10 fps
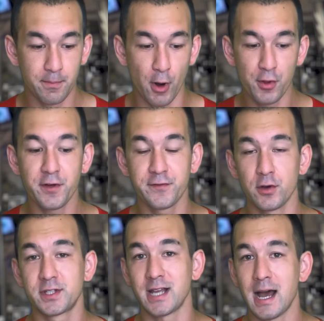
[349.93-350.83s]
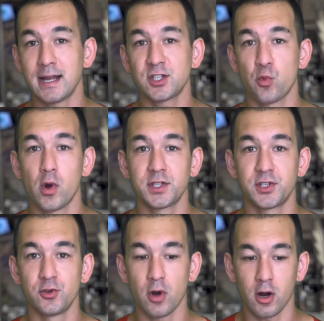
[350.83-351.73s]
Both of those diets,
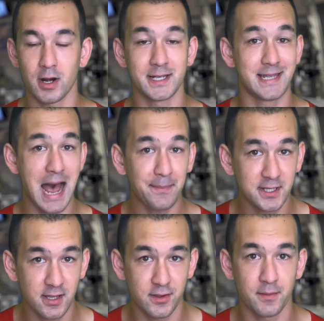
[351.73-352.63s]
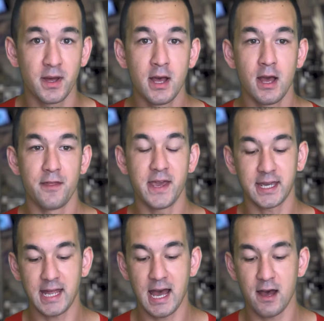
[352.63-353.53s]
once you are adapted to them, they
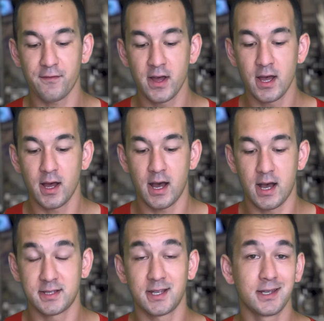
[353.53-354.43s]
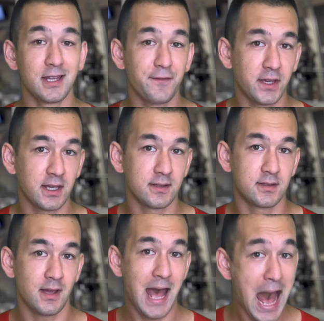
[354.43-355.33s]
can have
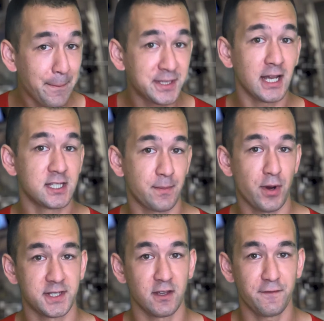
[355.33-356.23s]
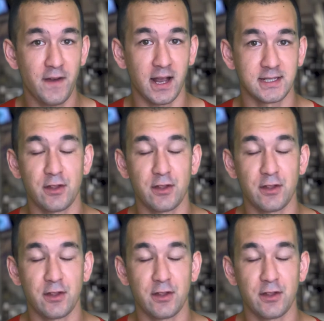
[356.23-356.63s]
significant appetite suppressing effects.